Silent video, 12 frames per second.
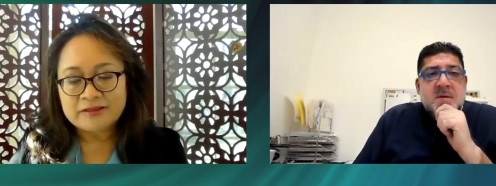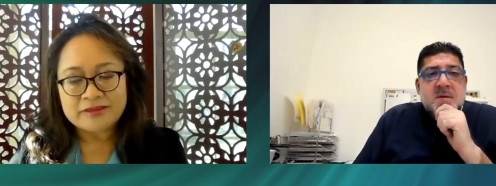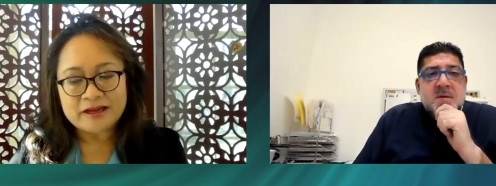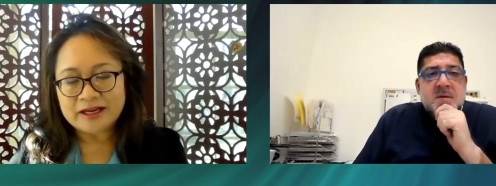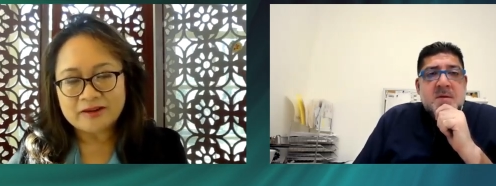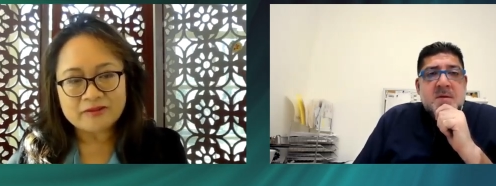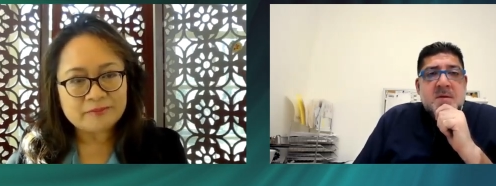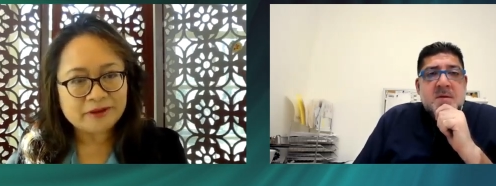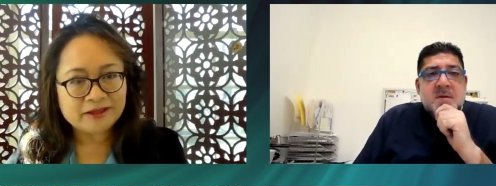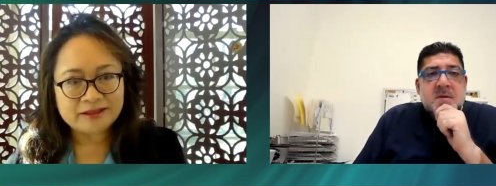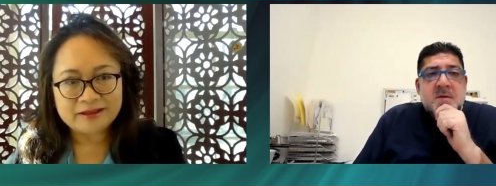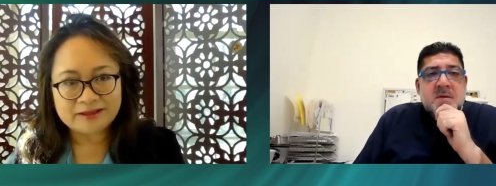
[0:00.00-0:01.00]
Speaker 1: Not
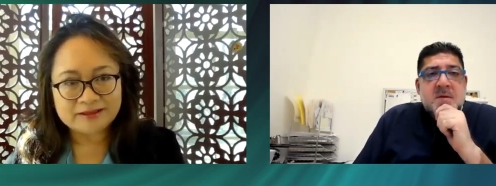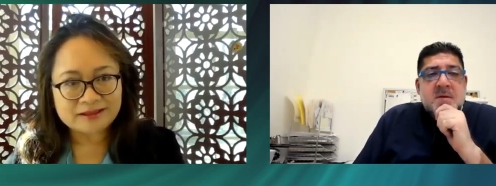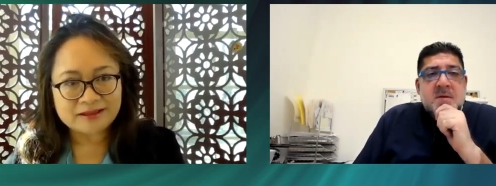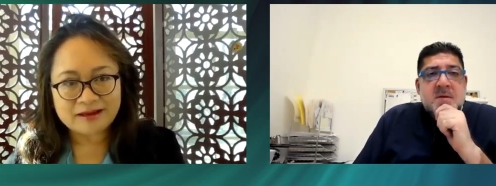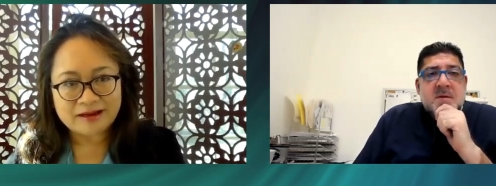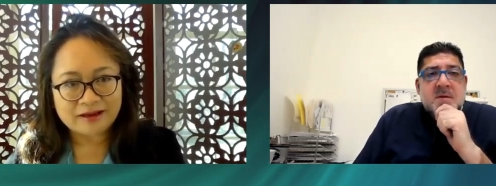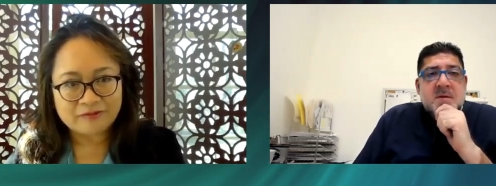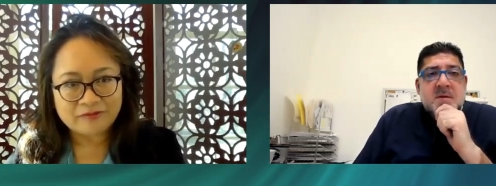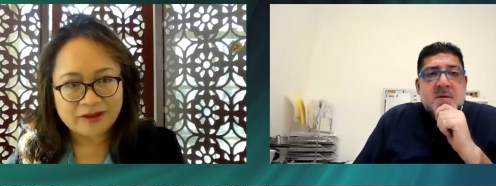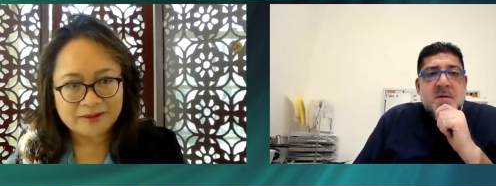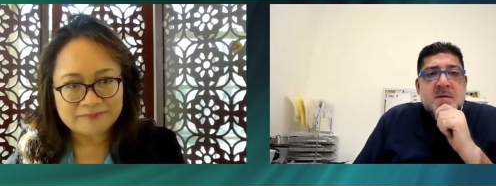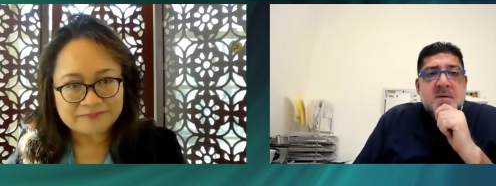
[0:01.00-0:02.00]
everybody needs a
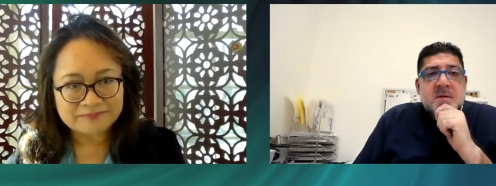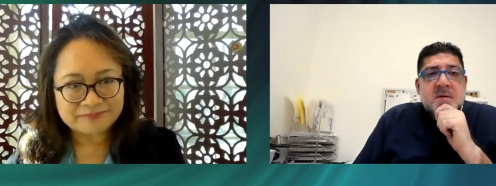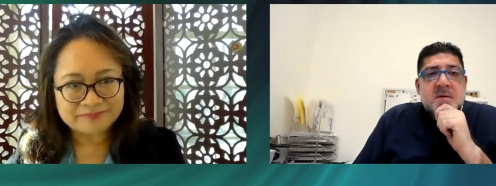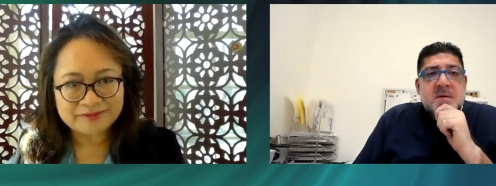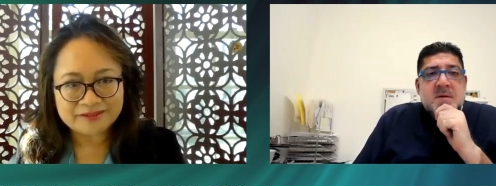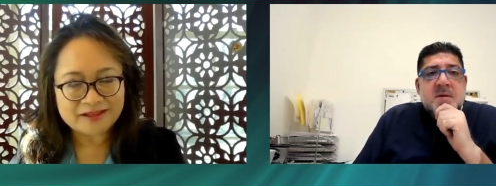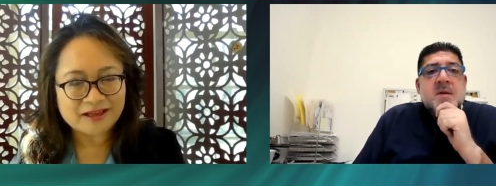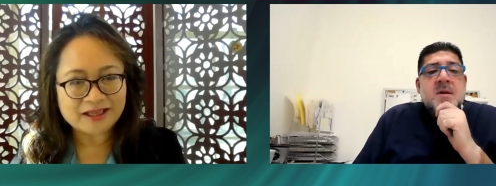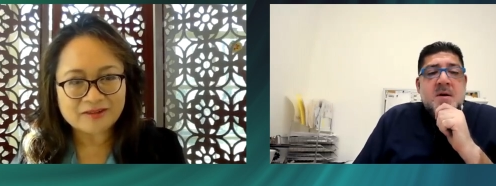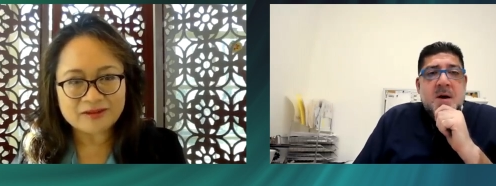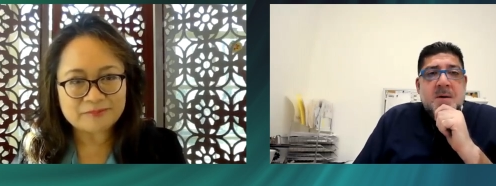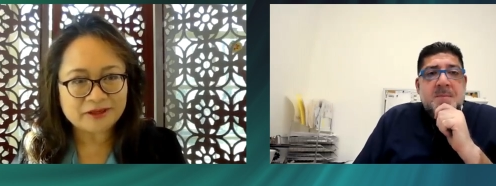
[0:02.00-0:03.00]
HIFEM.
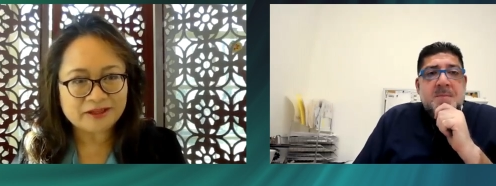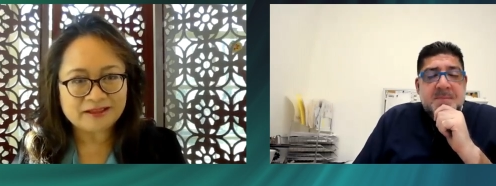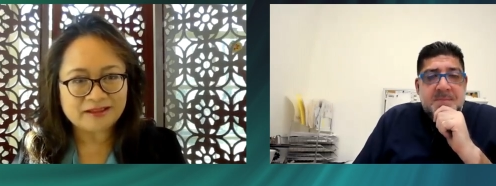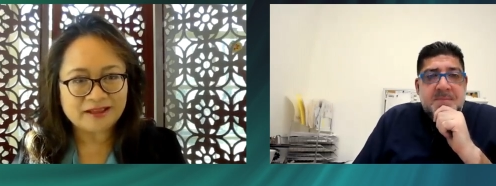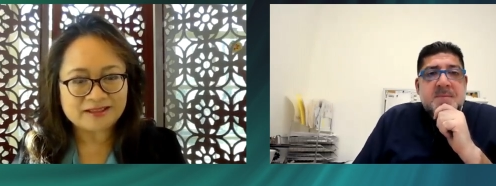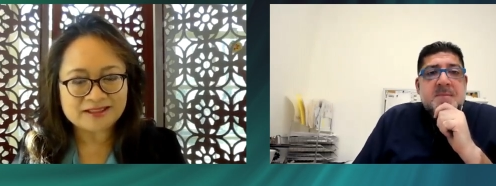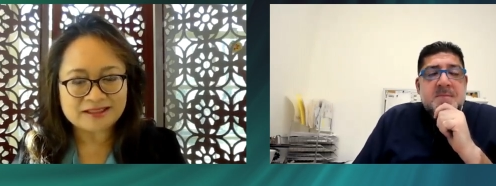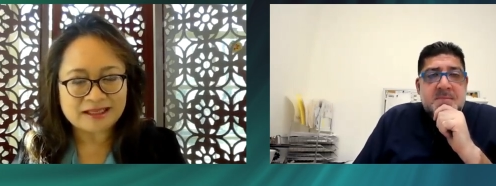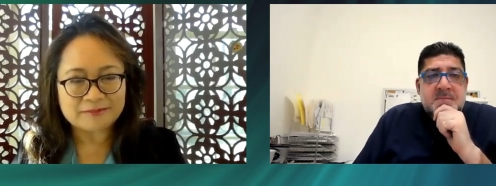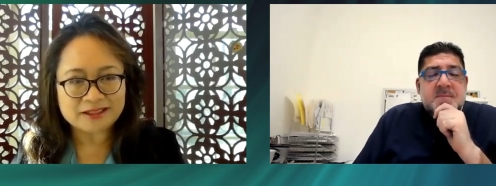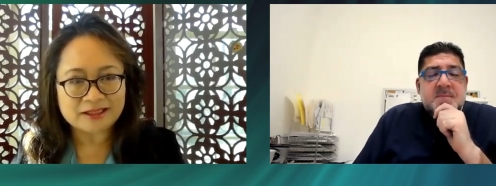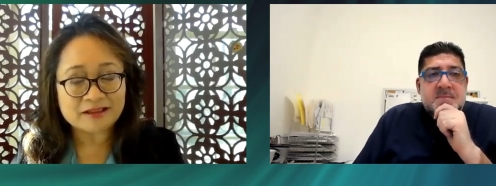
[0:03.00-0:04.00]
Not everybody needs
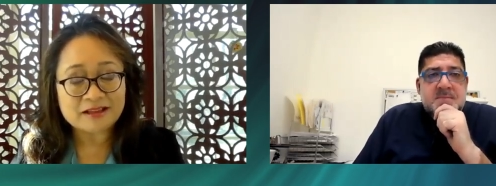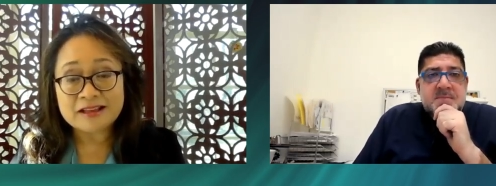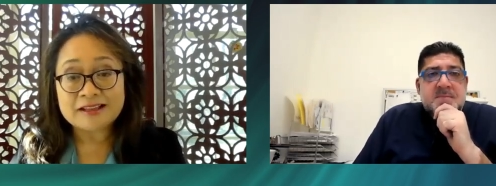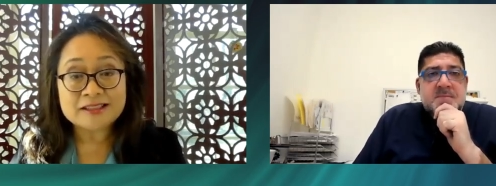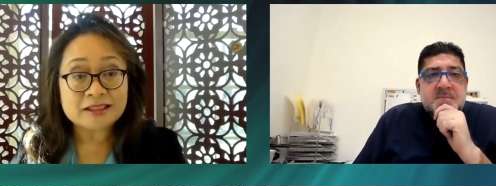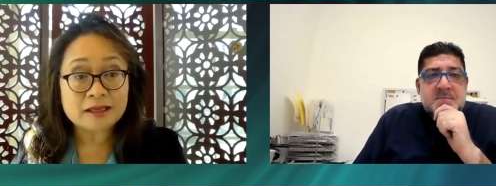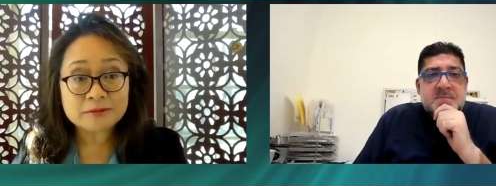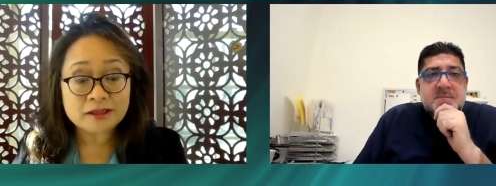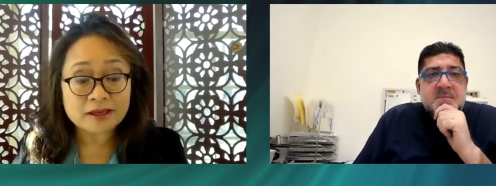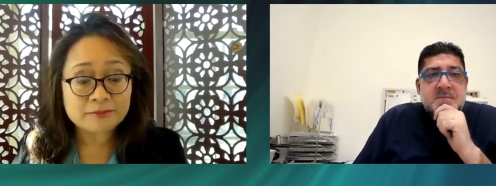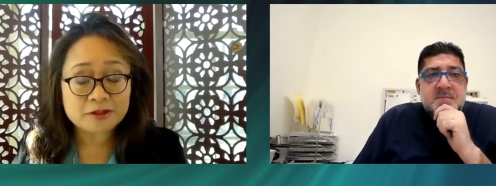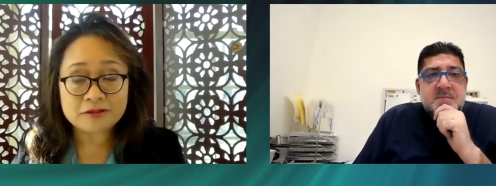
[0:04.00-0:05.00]
stem cell.
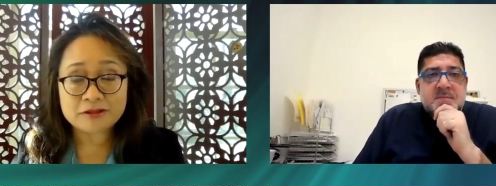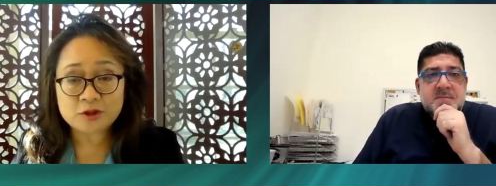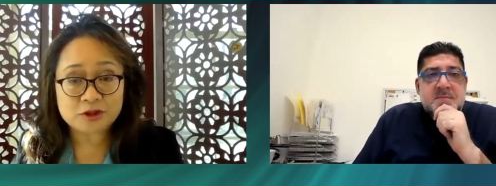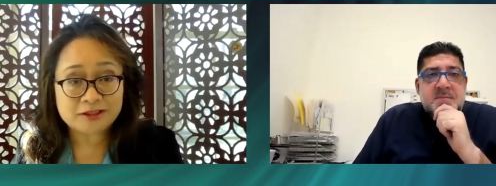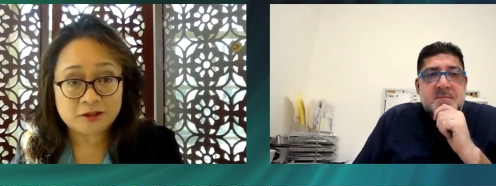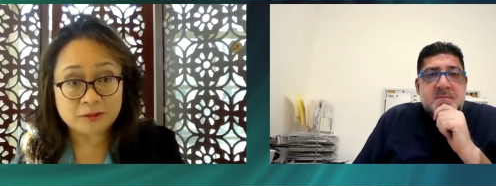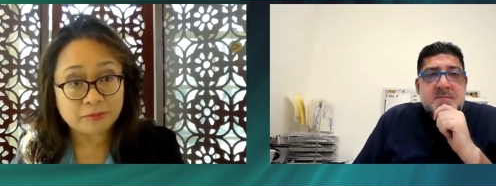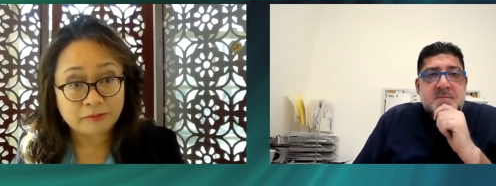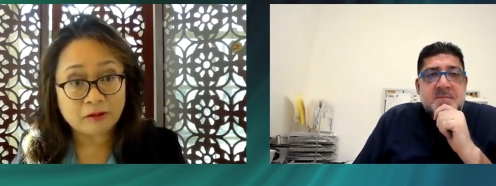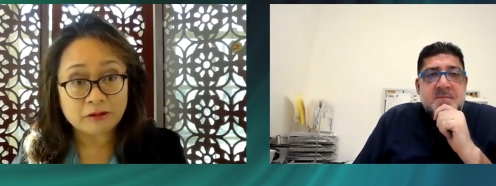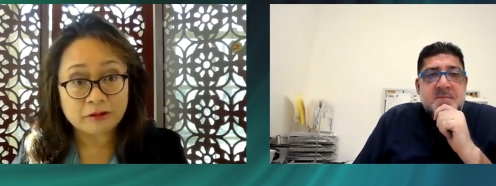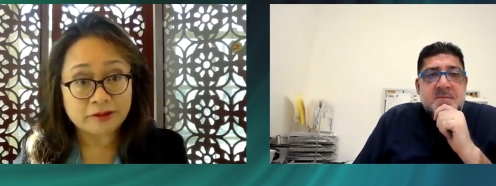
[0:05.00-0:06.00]
Sometimes you can just do
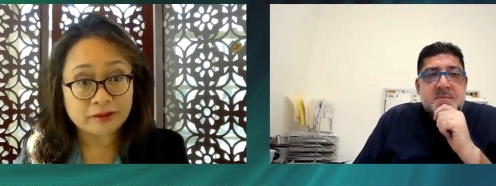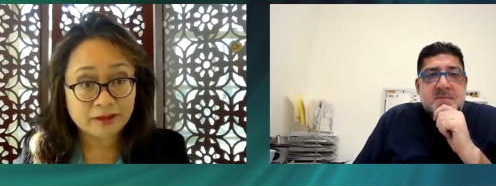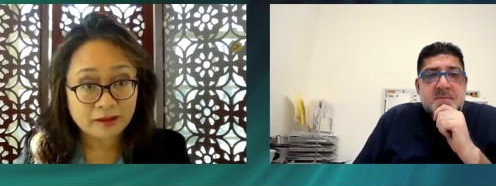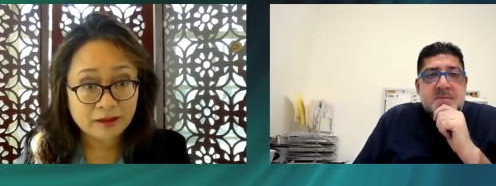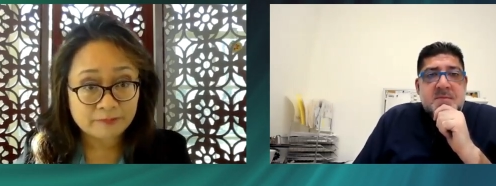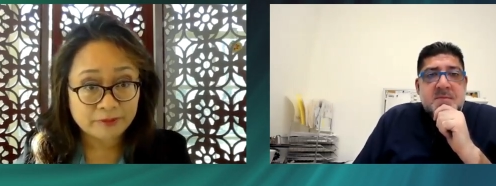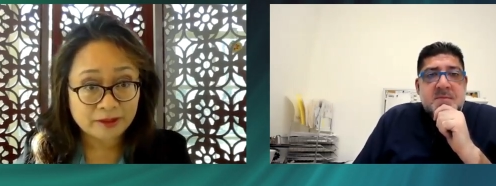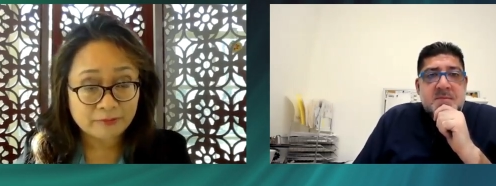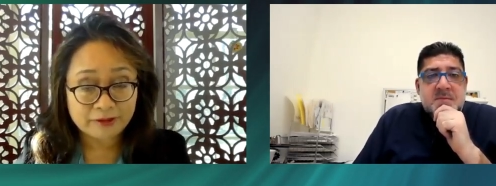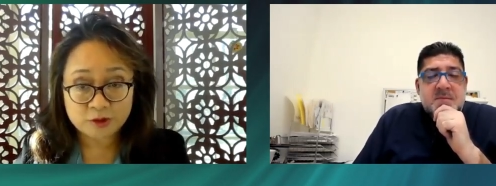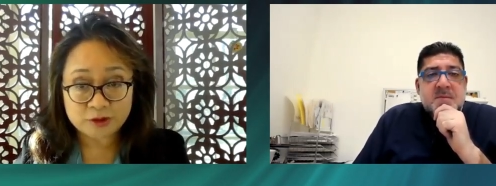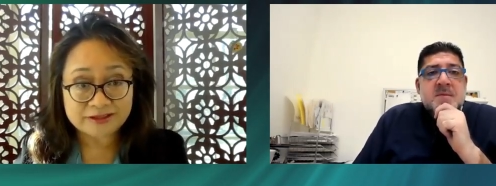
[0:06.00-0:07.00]

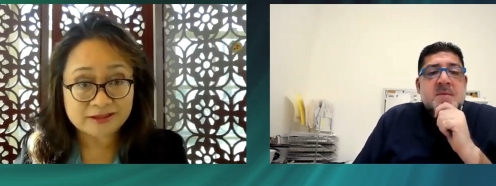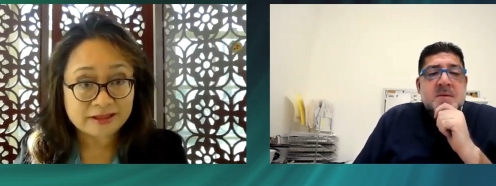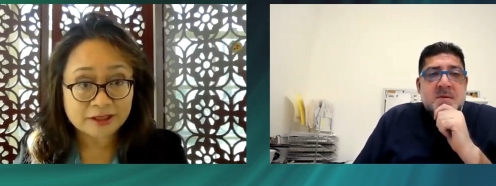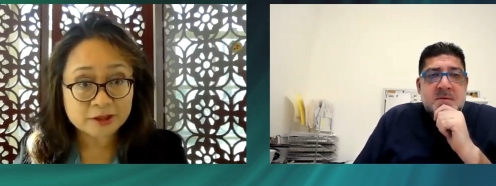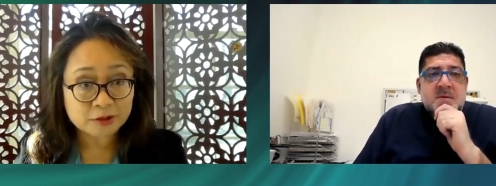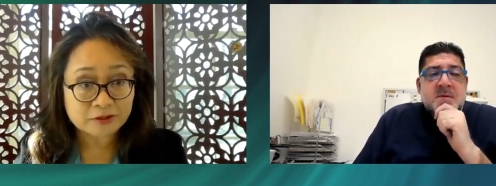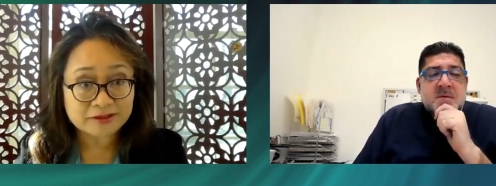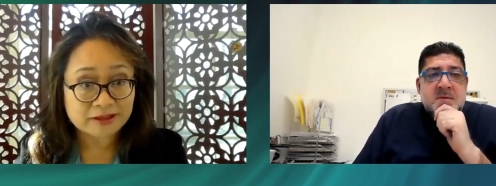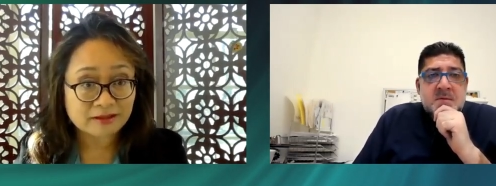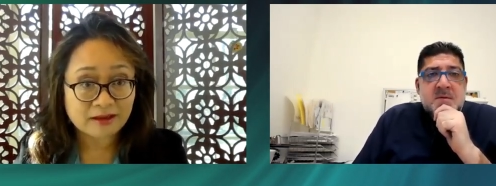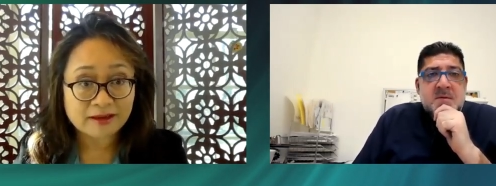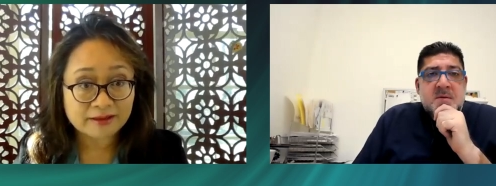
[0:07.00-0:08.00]
prolotherapy with just dextrose
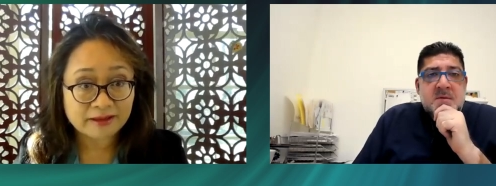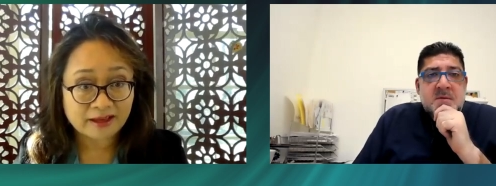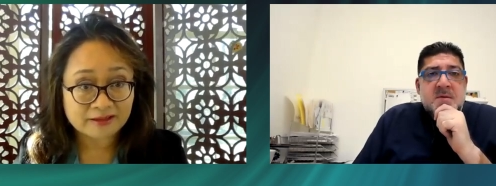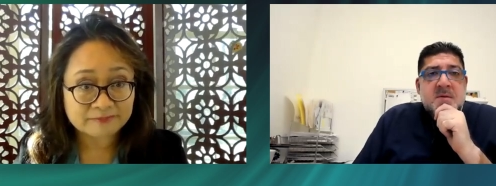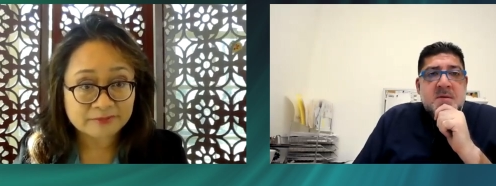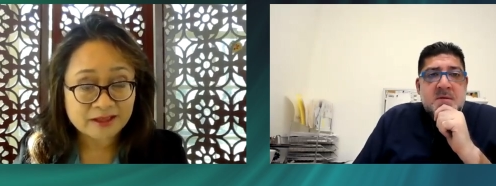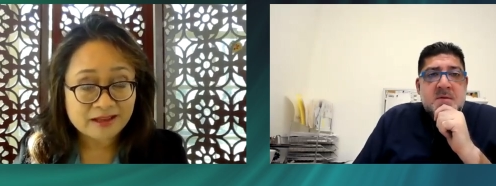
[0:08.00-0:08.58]
and lidocaine.